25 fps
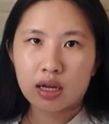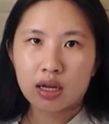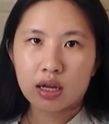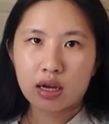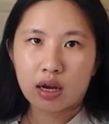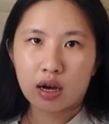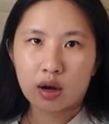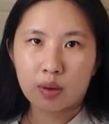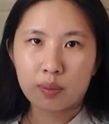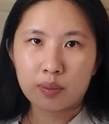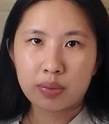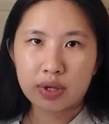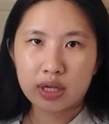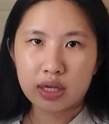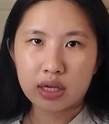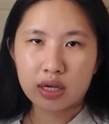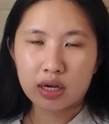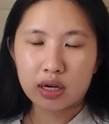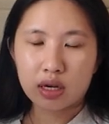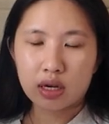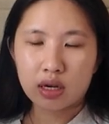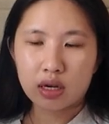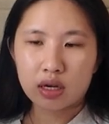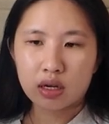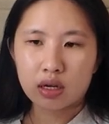
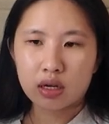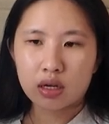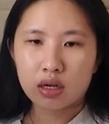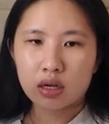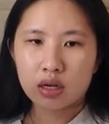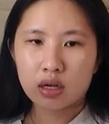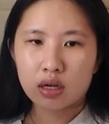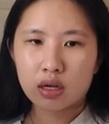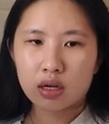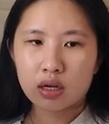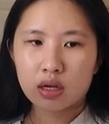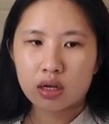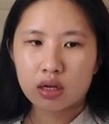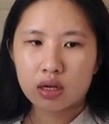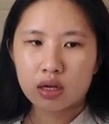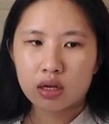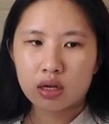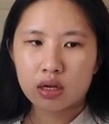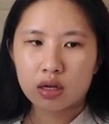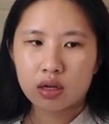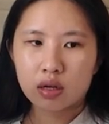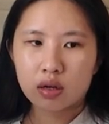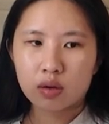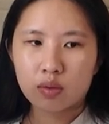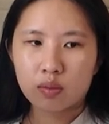haupia.
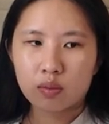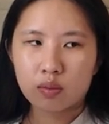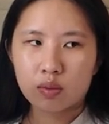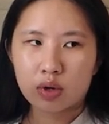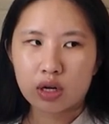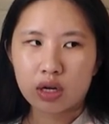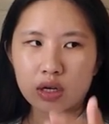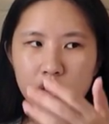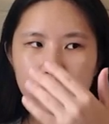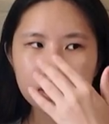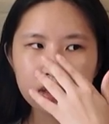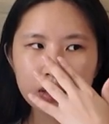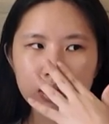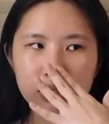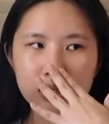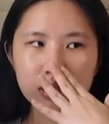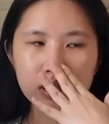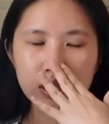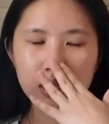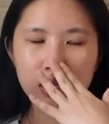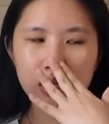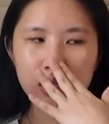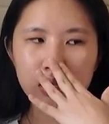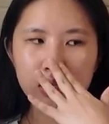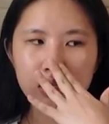What else is
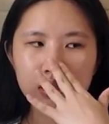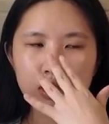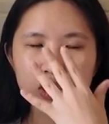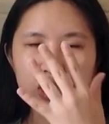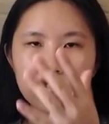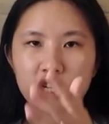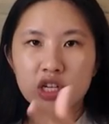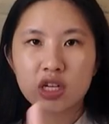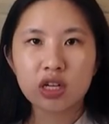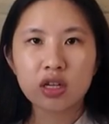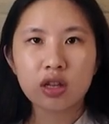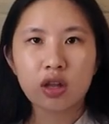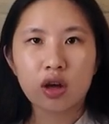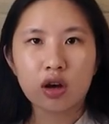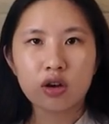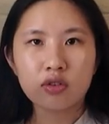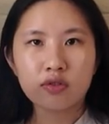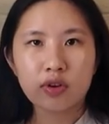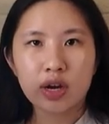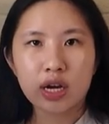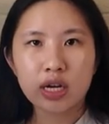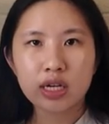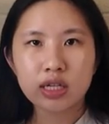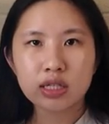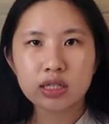there? Chicken long
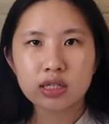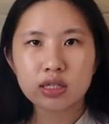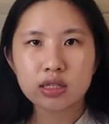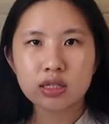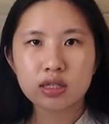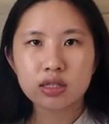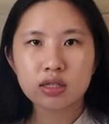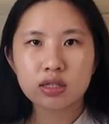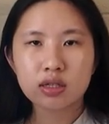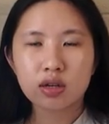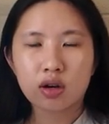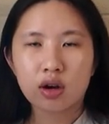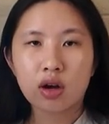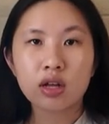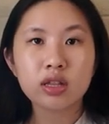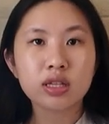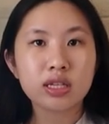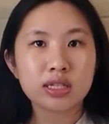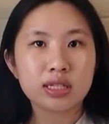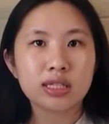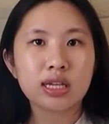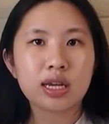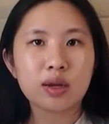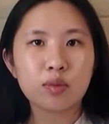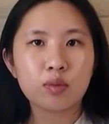rice, on
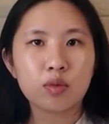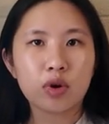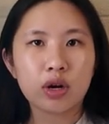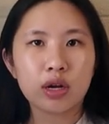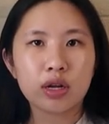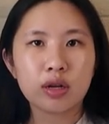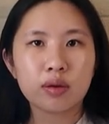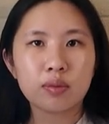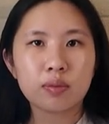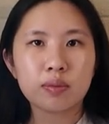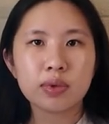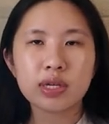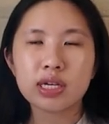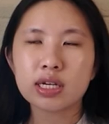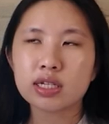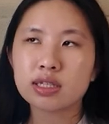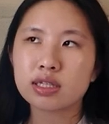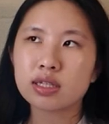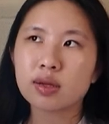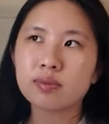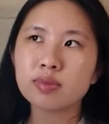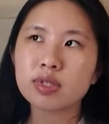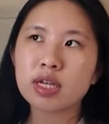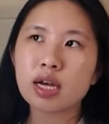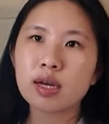the same one because
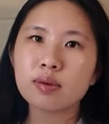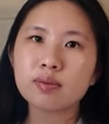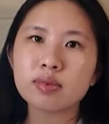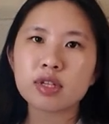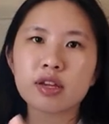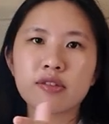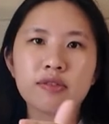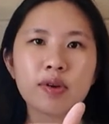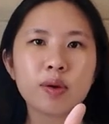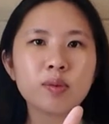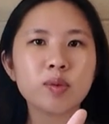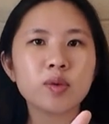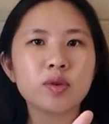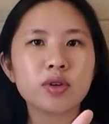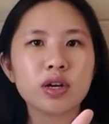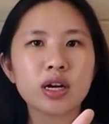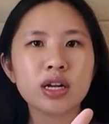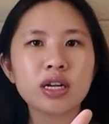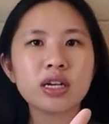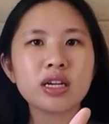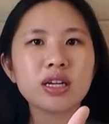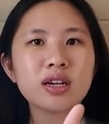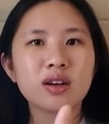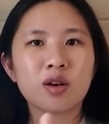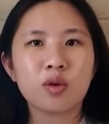sometimes if I'm
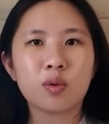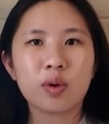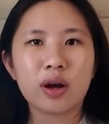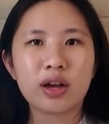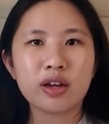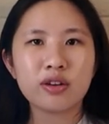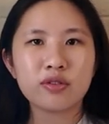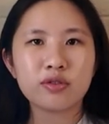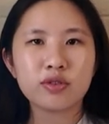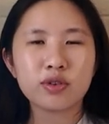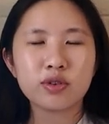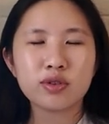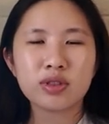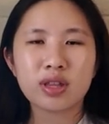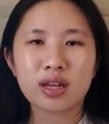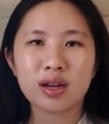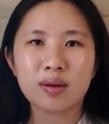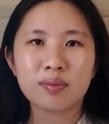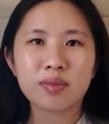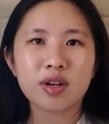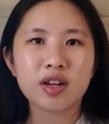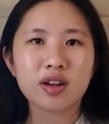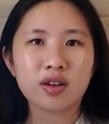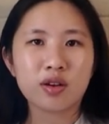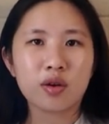gonna eat Hawaiian food, then
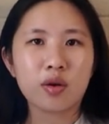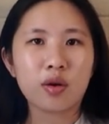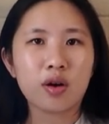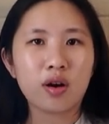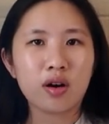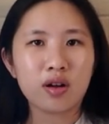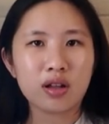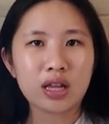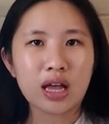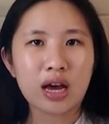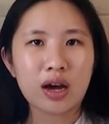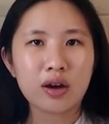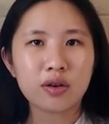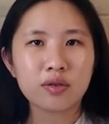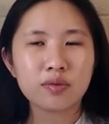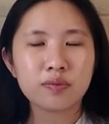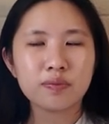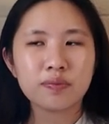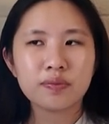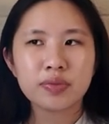I'm gonna go all out.